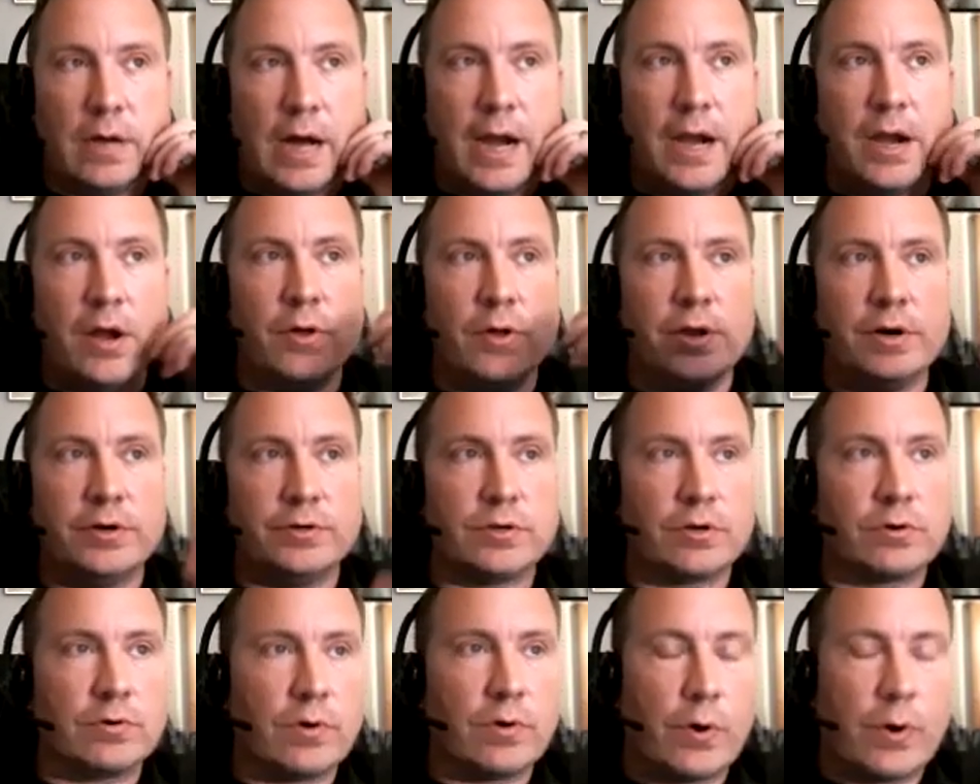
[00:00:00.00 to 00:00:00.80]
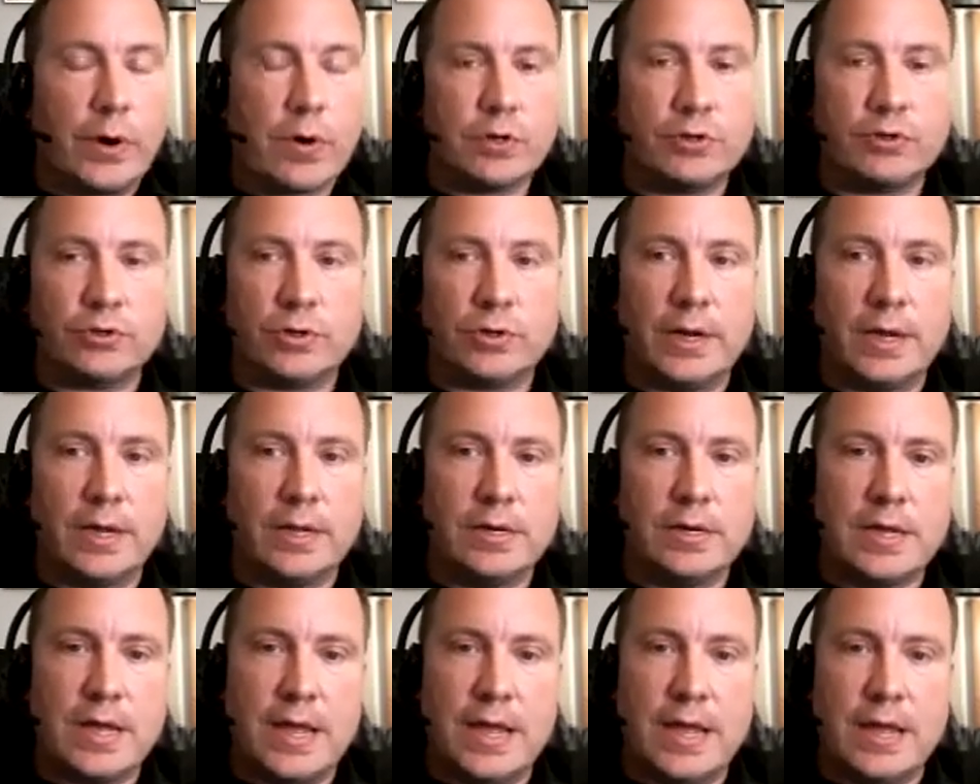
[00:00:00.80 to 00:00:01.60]
I know there's a growing
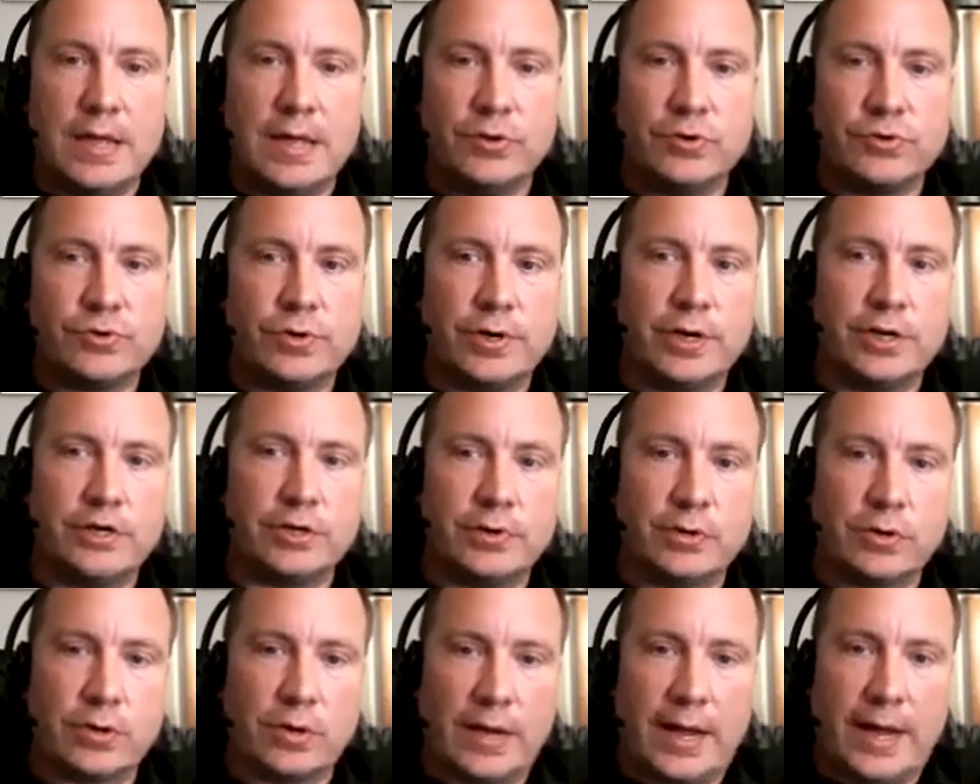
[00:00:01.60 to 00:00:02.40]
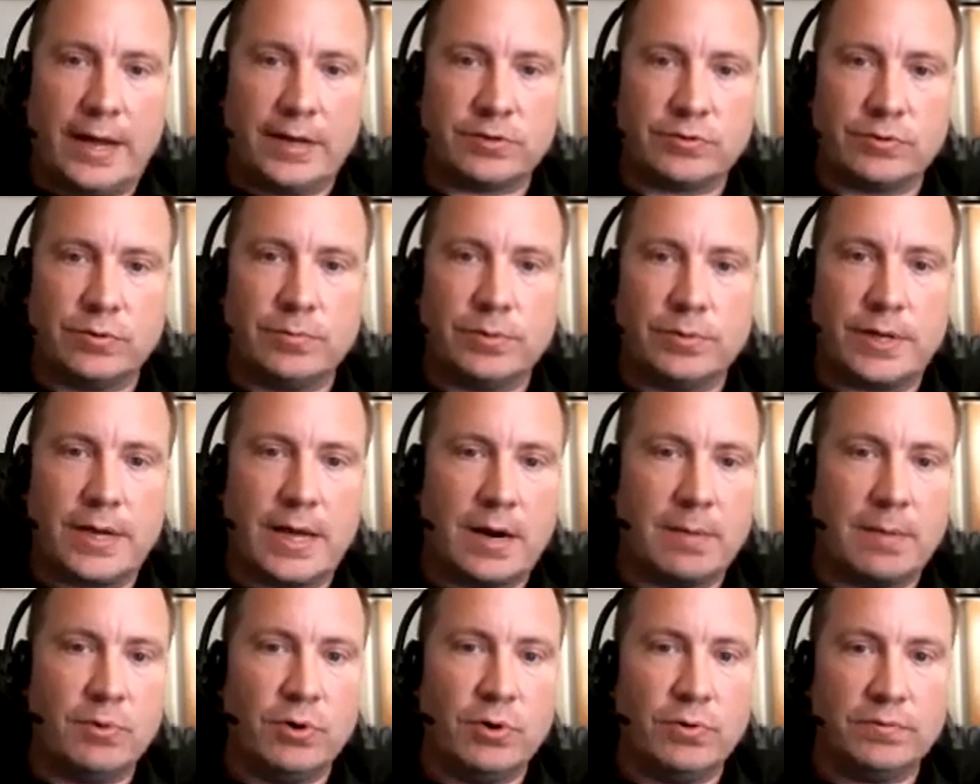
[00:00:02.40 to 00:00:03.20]
trend in the traditional classroom to
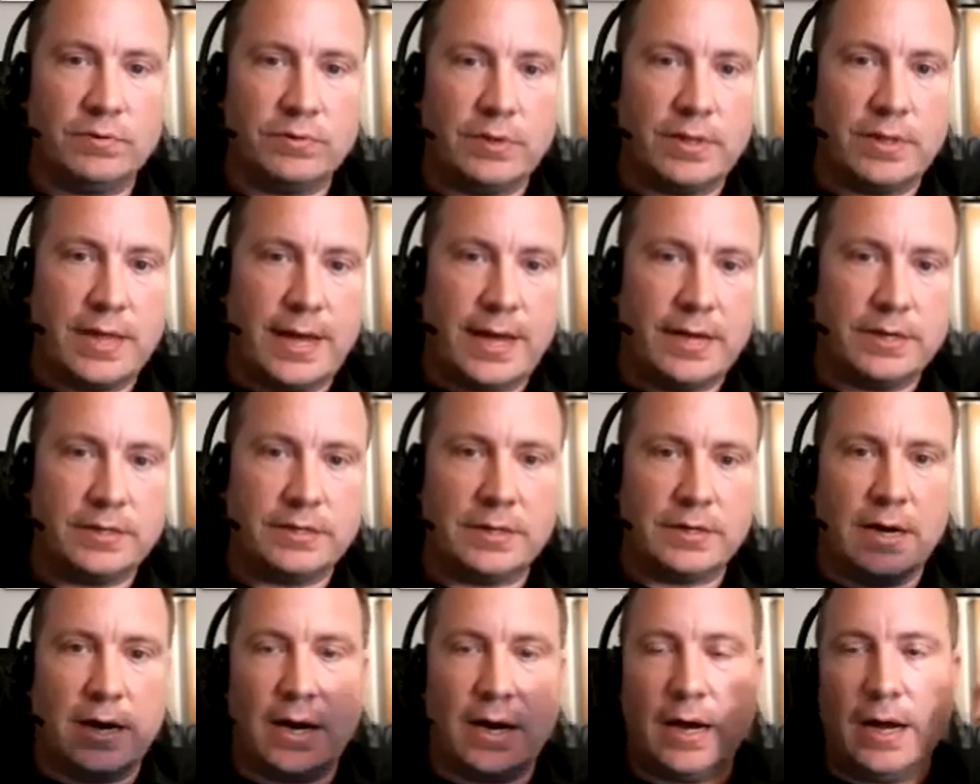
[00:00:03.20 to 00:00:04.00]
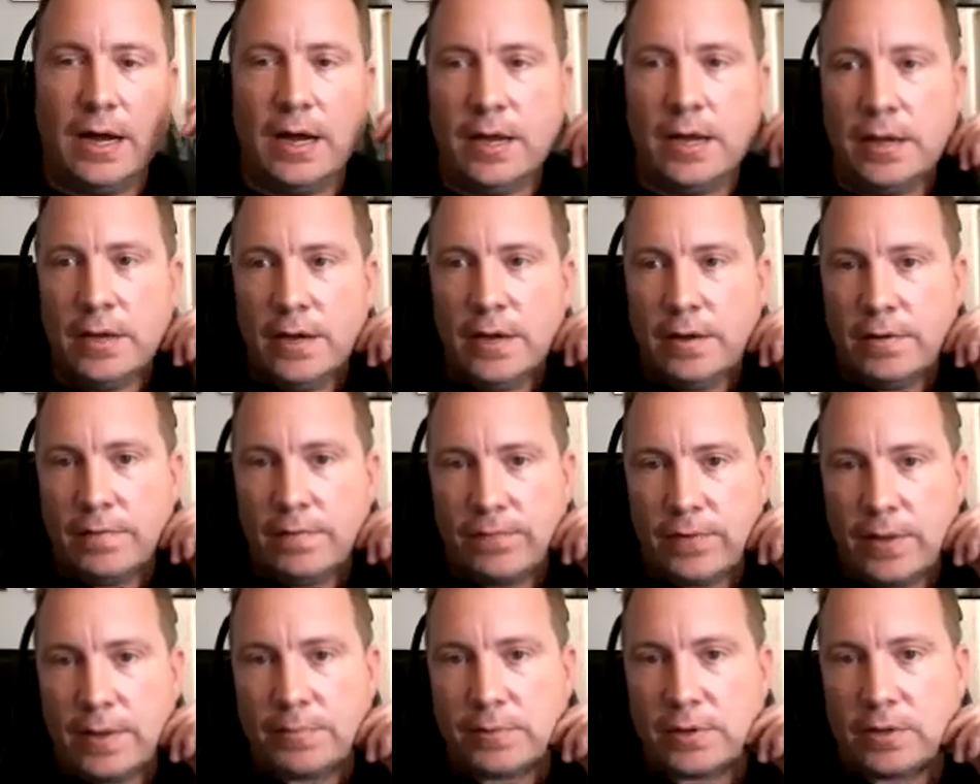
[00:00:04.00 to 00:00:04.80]
kind of move to that
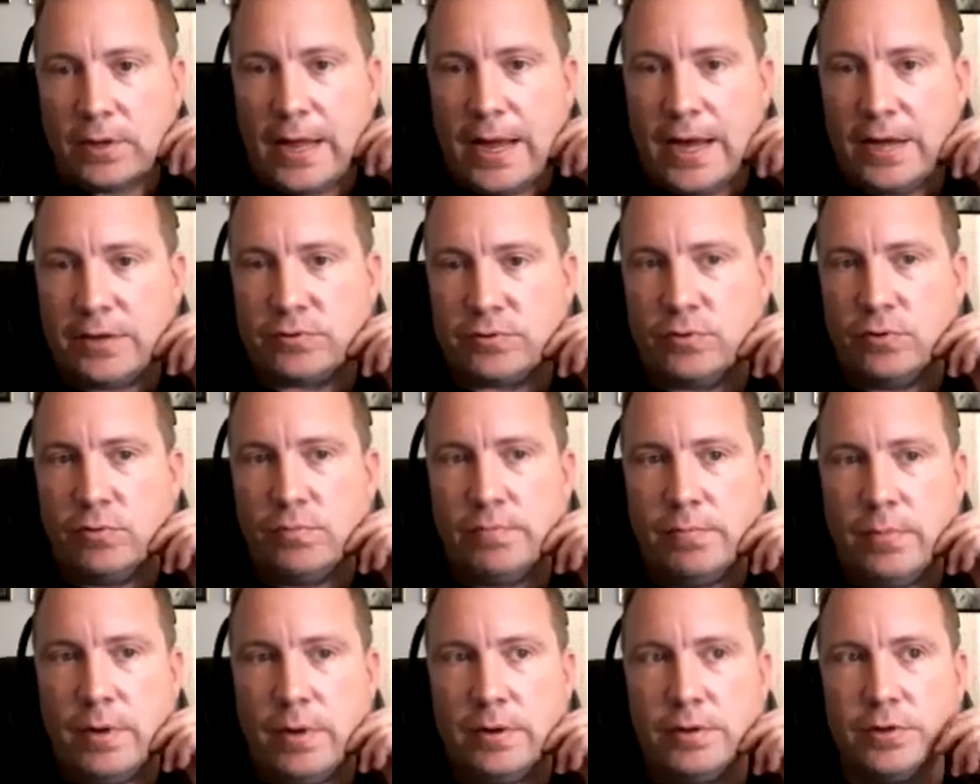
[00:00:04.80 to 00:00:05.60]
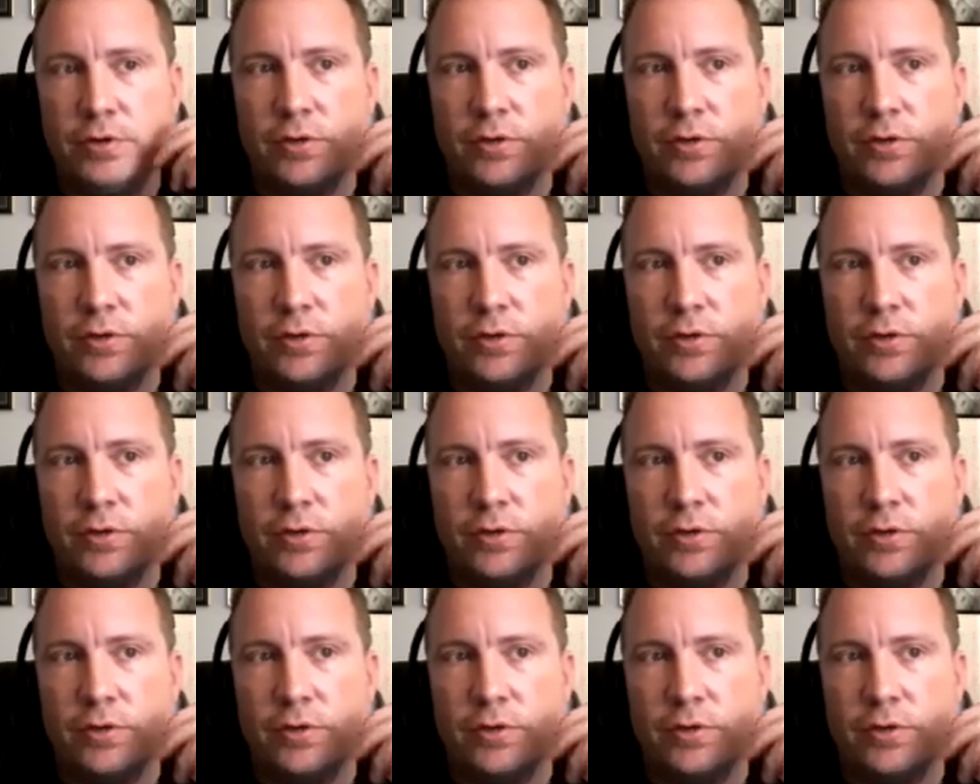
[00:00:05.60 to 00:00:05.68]
flipped classroom.